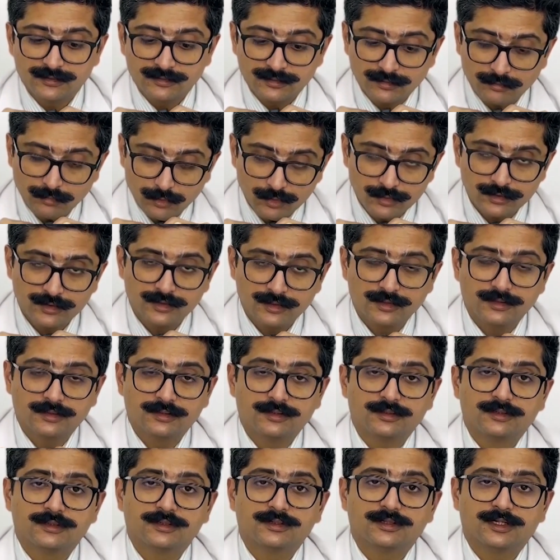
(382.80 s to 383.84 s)
the bone
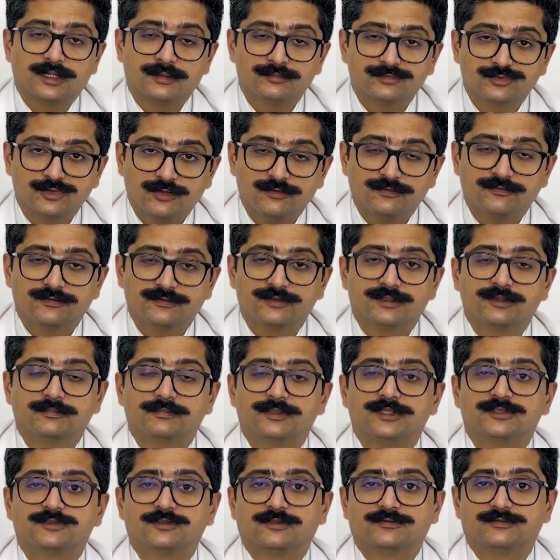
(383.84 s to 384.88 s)
comes off with a
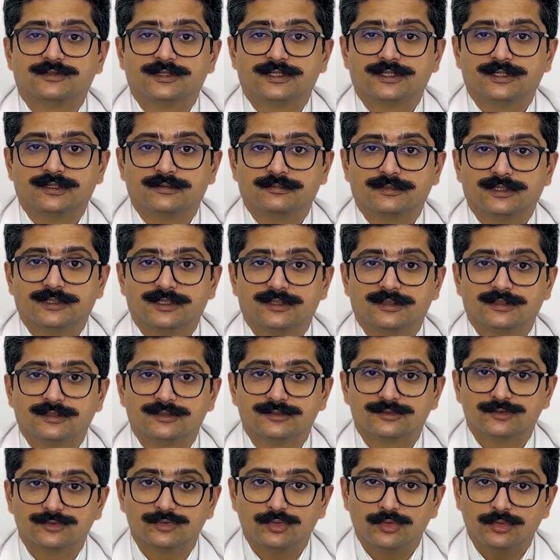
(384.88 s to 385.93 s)
piece of the ligament.
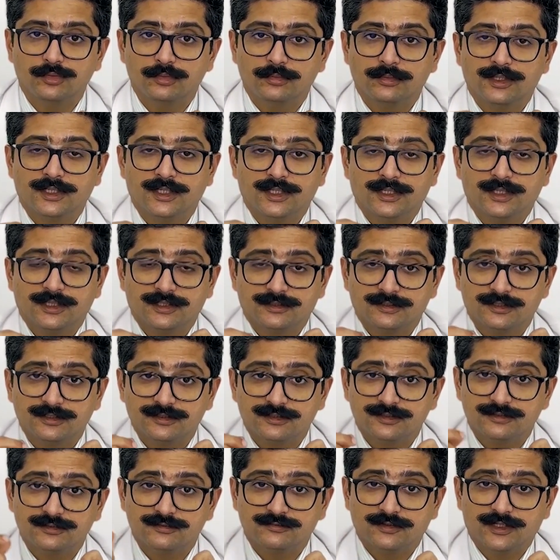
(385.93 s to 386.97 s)
So
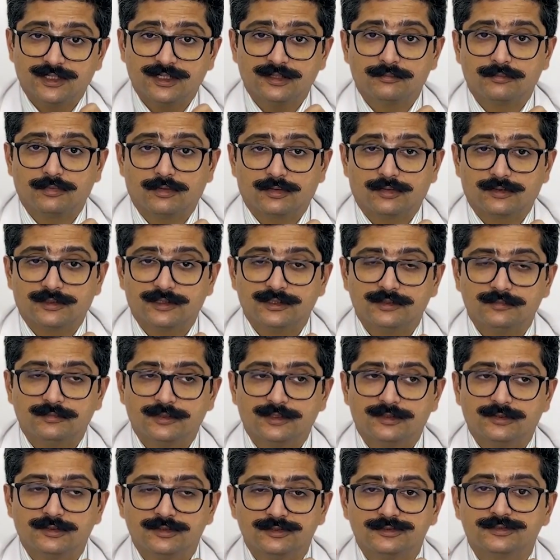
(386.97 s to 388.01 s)
this is very important,
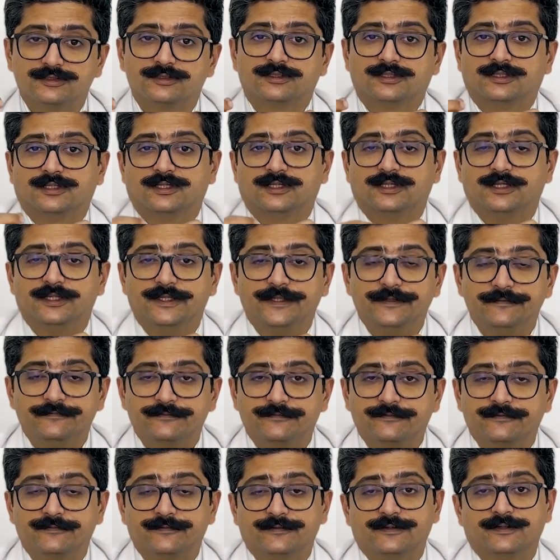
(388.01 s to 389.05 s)
because
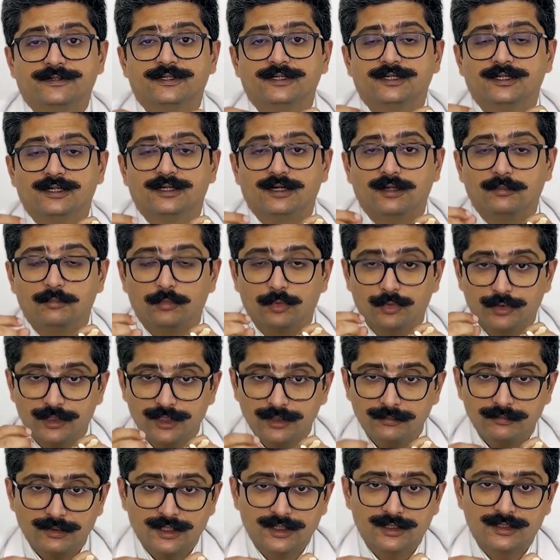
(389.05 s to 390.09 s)
if a
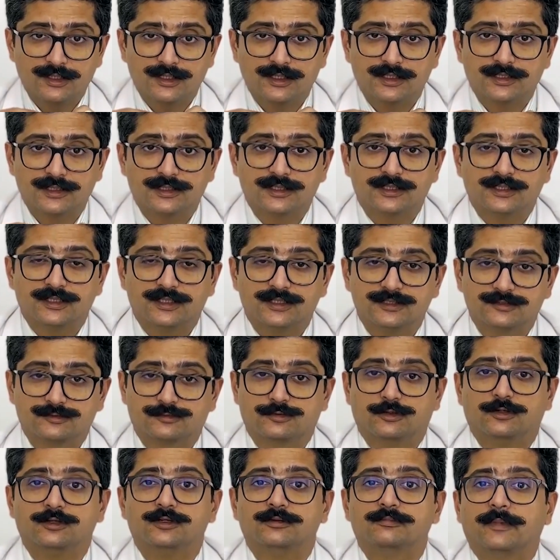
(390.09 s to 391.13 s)
bony Bankart is
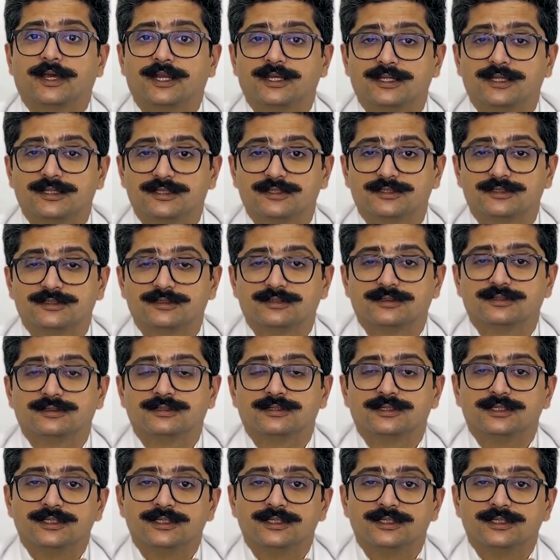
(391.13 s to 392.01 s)
not managed